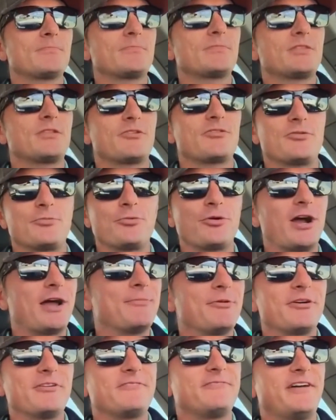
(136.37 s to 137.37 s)
this is the
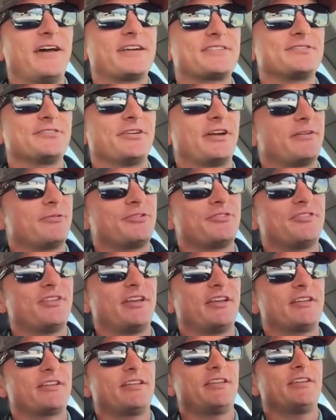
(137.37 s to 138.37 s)
primary factor, I would
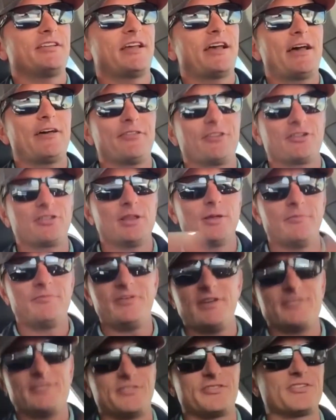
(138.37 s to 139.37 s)
say, in how the club
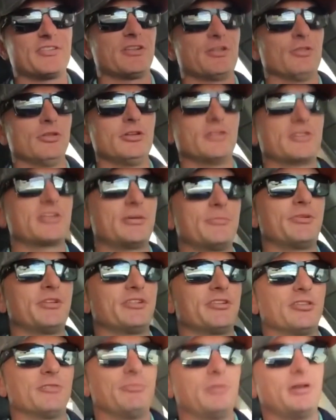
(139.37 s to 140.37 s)
face is going to look coming
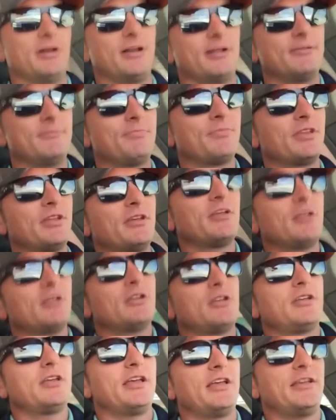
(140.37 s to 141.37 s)
into the ball.
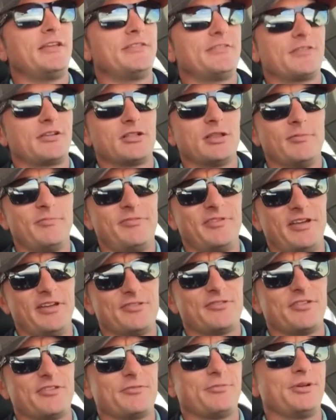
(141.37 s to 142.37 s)
And the club
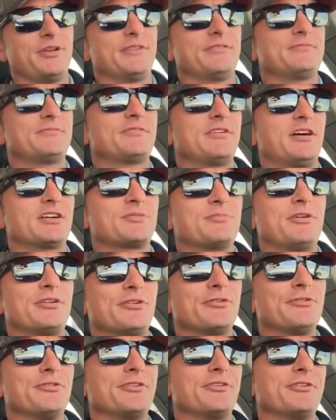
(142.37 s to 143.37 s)
face, as we talked about
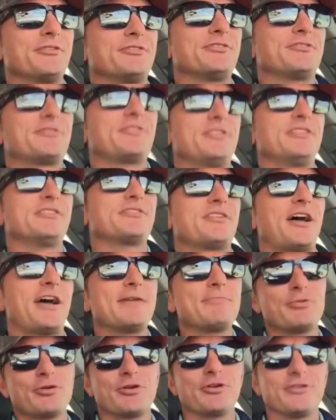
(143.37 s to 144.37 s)
earlier, is
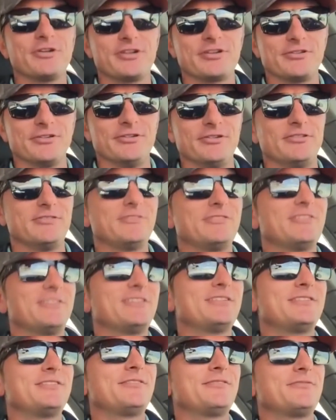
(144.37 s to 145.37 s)
hypercritical
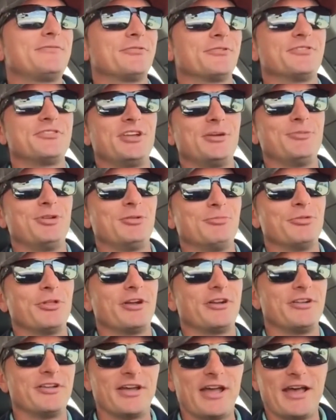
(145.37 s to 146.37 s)
for a D-Mini
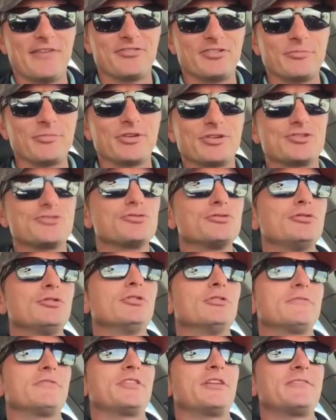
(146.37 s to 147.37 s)
player to have some
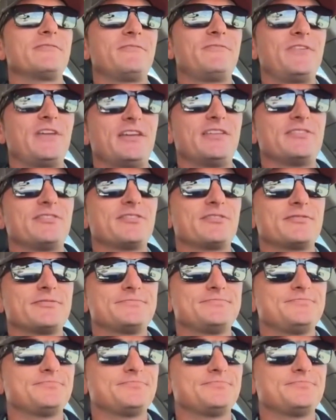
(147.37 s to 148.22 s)
control over that face.